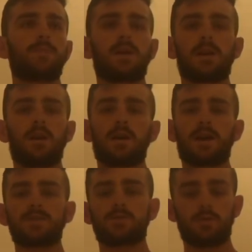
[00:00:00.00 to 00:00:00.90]
again, like a
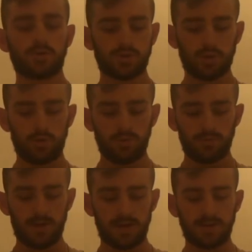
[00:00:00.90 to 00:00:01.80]
casserole or stew,
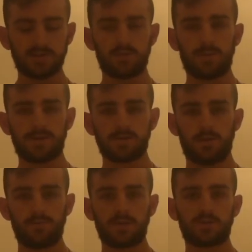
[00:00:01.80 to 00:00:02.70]
then it doesn't really matter.
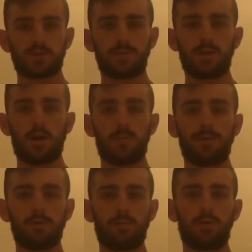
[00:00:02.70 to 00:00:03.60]
It's just gonna be like a
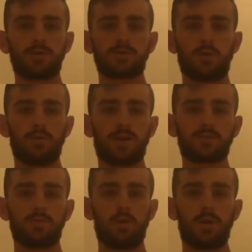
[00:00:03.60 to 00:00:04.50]
mirepoix, so that's
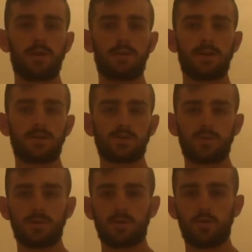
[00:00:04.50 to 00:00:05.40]
what in the industry
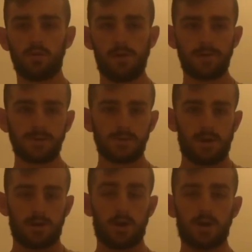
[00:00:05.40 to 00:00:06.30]
we call
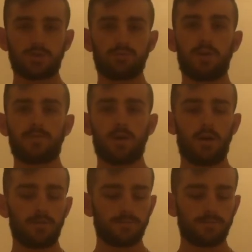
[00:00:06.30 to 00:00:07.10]
large rough cut.